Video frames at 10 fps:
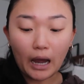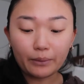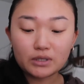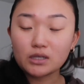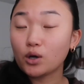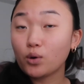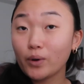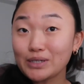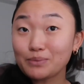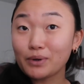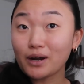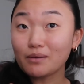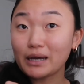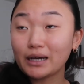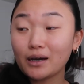I wasn't going to put
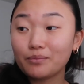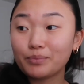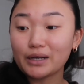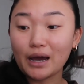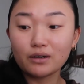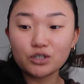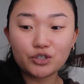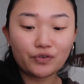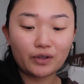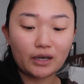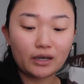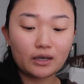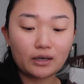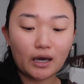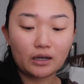on makeup, but now I just feel
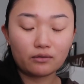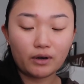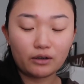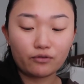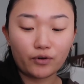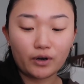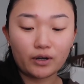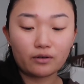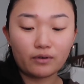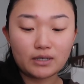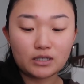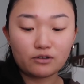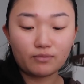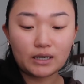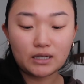like getting ready for the rest
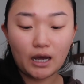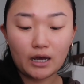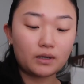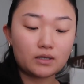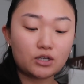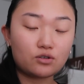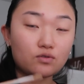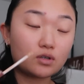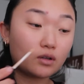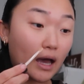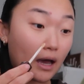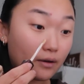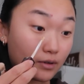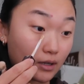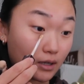of my day because I do still
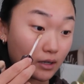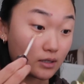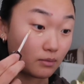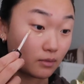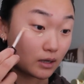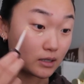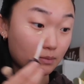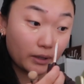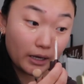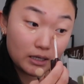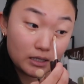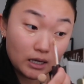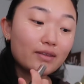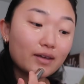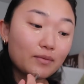have some things planned.
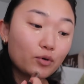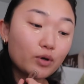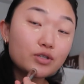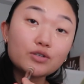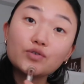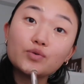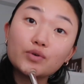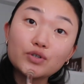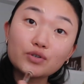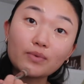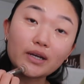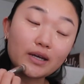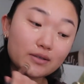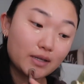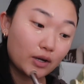I think I'm going to do my
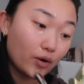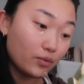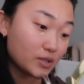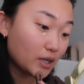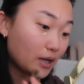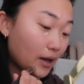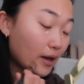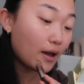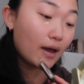nails at home today.